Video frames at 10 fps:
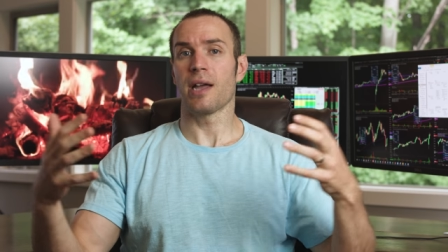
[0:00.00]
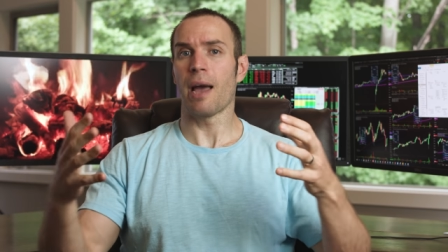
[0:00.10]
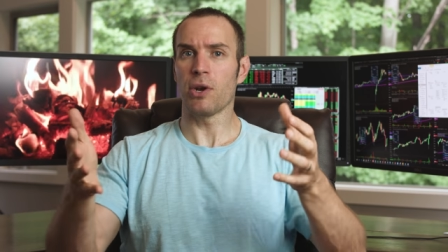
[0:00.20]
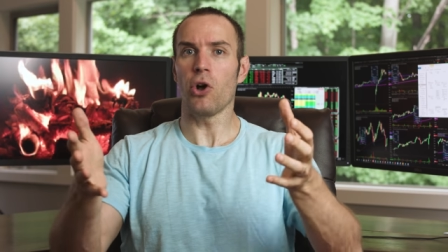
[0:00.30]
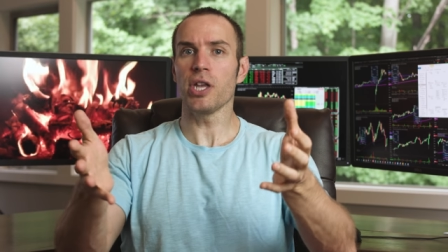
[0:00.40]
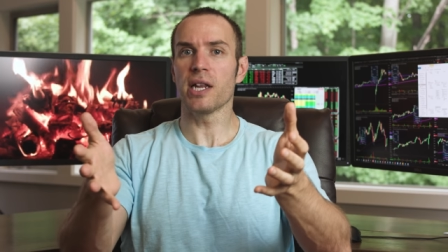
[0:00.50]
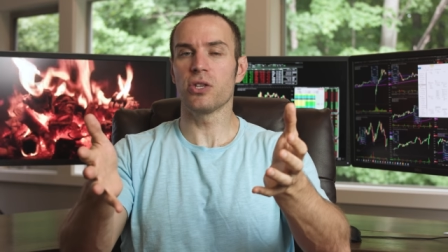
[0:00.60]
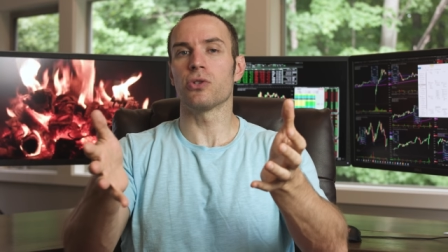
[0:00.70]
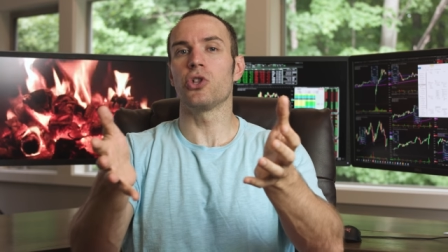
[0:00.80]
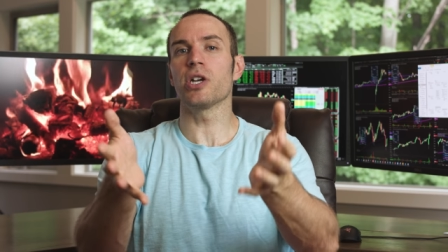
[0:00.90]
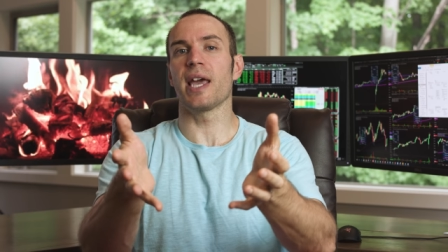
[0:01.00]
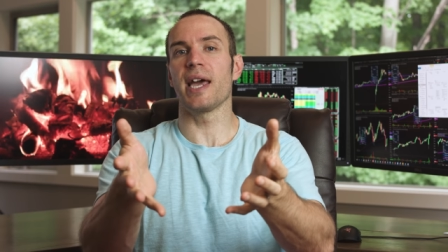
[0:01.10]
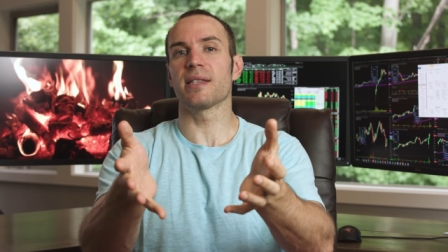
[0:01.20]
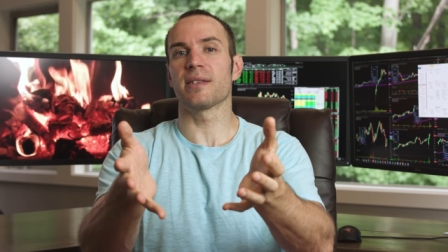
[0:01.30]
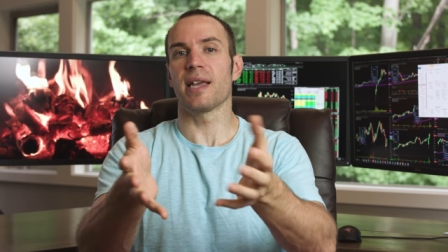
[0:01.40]
I mean, all you gotta do, look
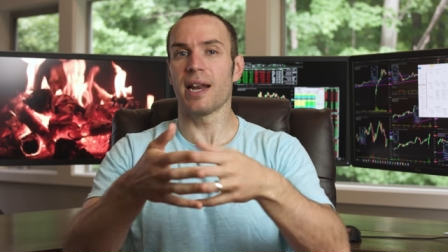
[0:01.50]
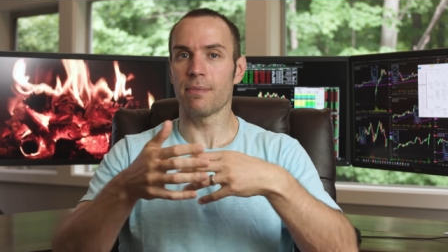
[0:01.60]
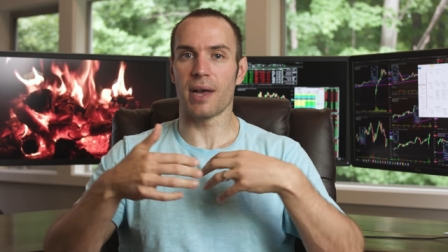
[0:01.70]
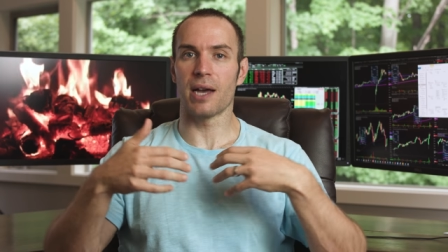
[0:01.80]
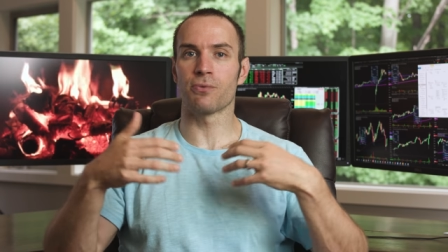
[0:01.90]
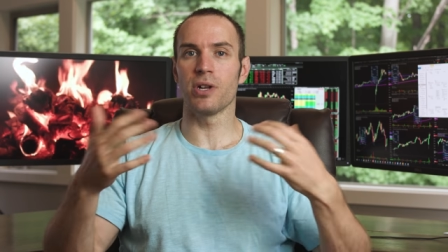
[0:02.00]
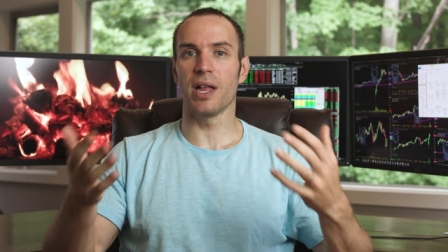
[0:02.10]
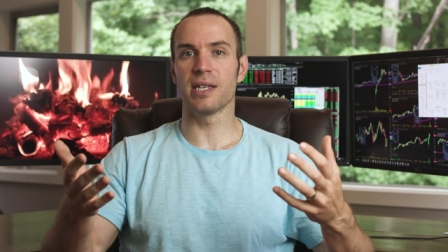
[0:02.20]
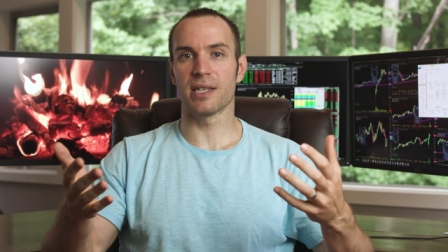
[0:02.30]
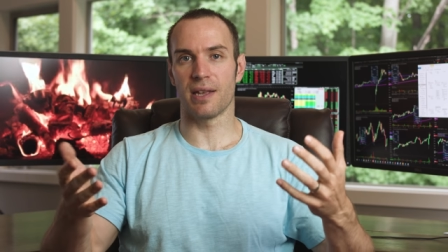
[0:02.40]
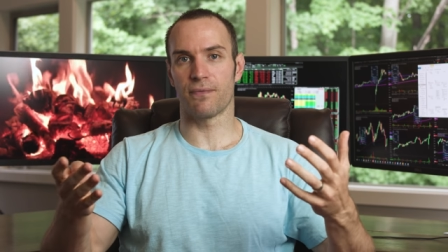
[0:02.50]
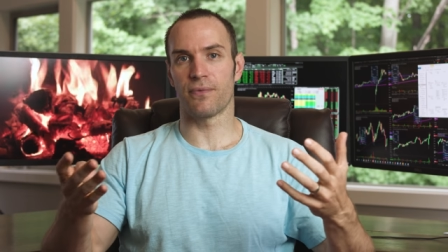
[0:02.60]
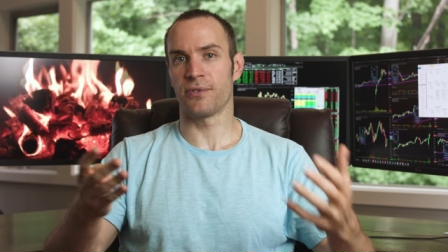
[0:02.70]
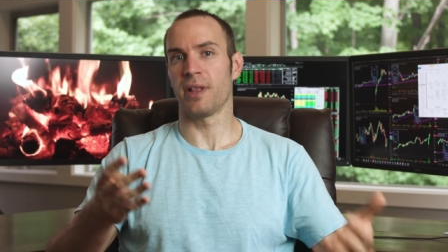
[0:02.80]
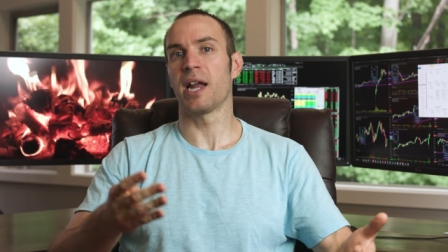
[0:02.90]
at, and I'm, I realize that
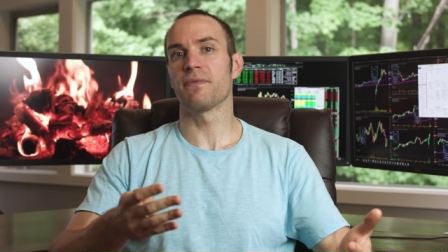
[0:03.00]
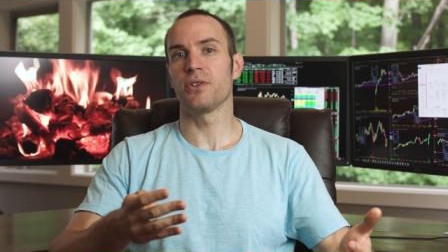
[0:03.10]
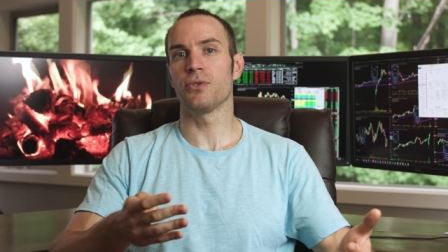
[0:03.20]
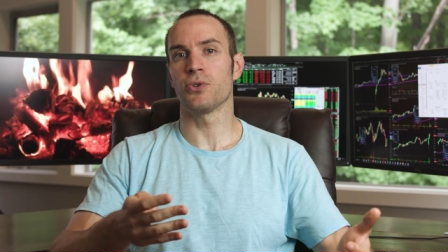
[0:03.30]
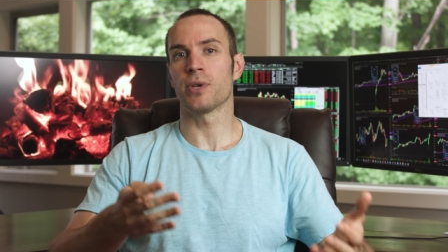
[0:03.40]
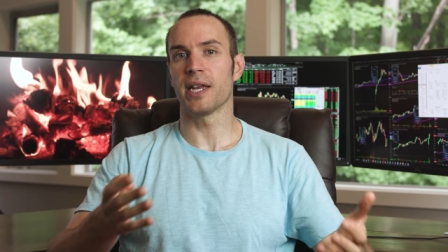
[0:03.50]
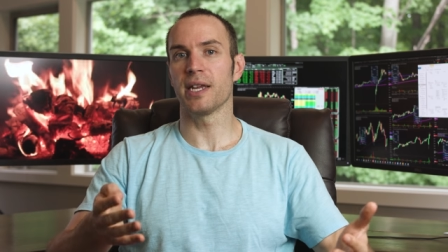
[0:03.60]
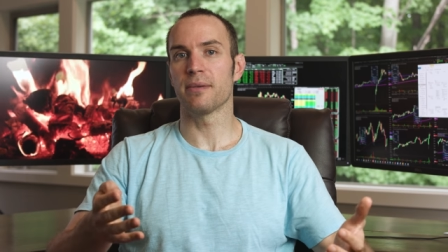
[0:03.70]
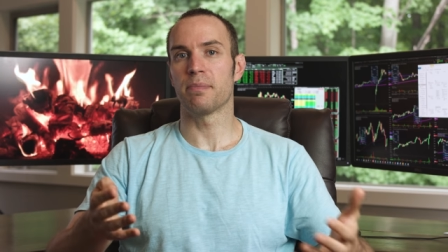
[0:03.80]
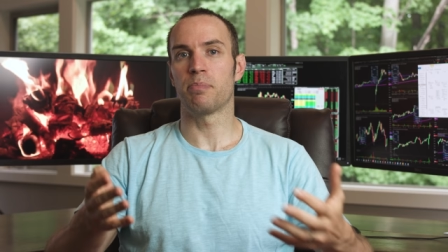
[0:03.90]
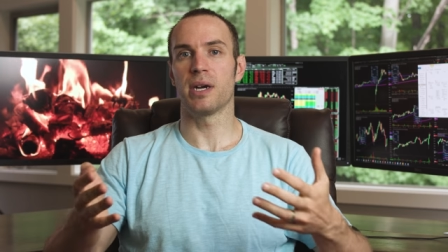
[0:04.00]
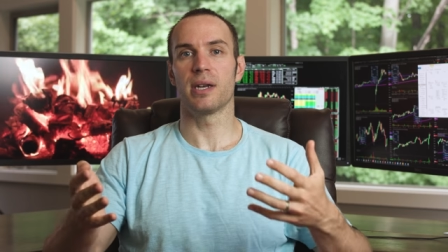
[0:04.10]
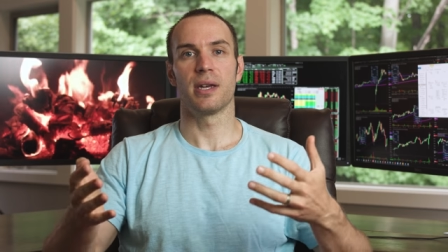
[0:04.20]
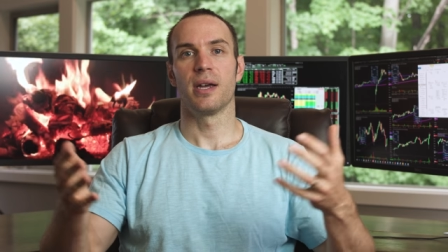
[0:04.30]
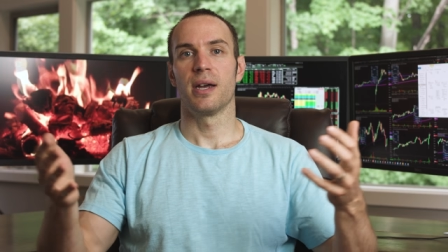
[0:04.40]
for a lot of you, you get it,
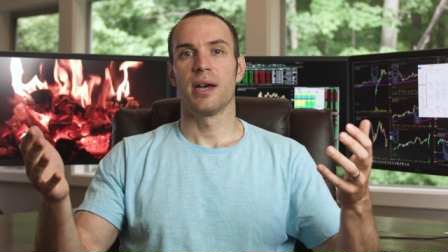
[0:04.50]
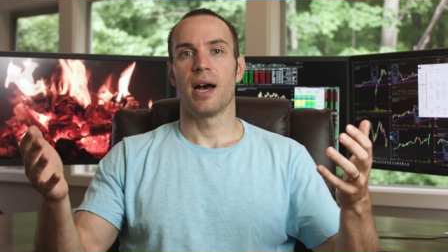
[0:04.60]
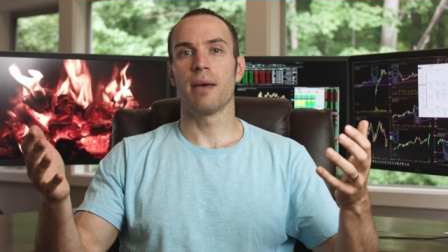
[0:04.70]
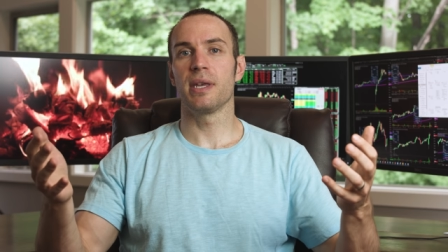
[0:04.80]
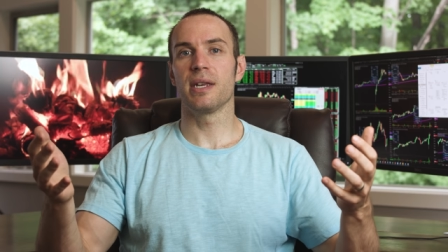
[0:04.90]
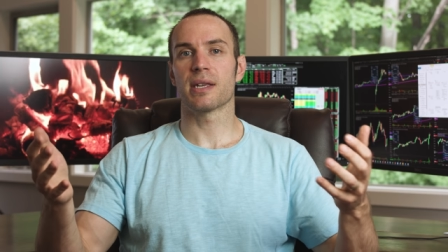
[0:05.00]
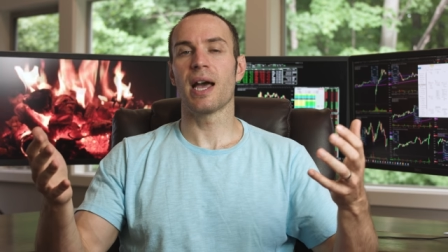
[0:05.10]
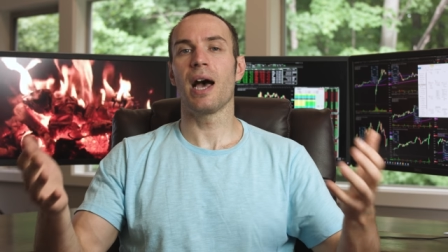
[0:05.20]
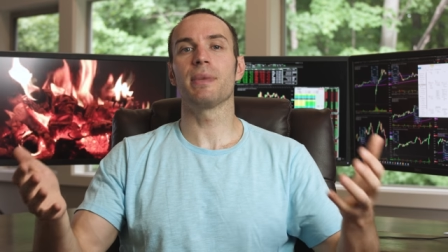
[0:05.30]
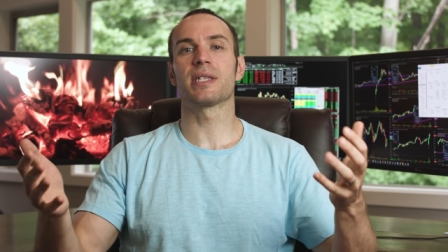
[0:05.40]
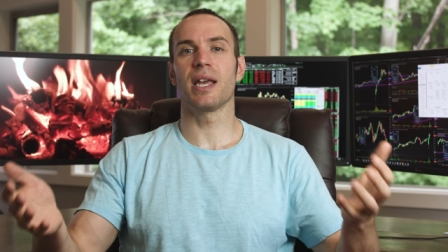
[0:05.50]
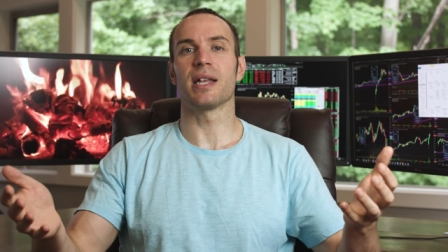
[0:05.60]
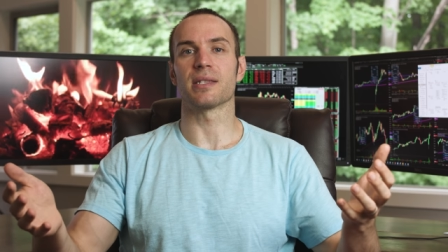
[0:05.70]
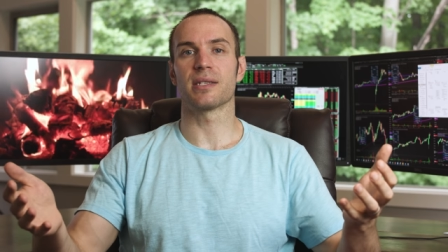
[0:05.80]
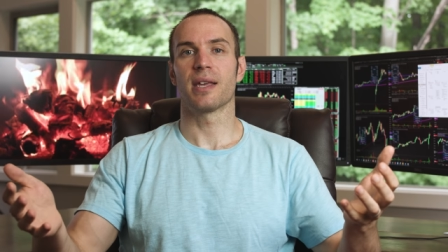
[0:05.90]
but I mean, common
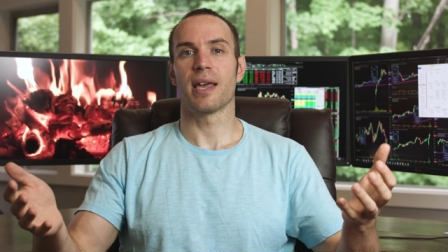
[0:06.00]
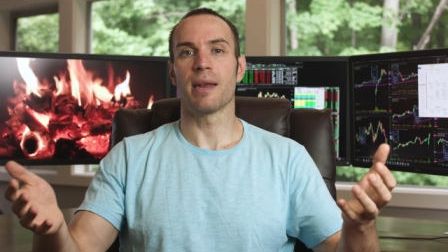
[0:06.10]
sense.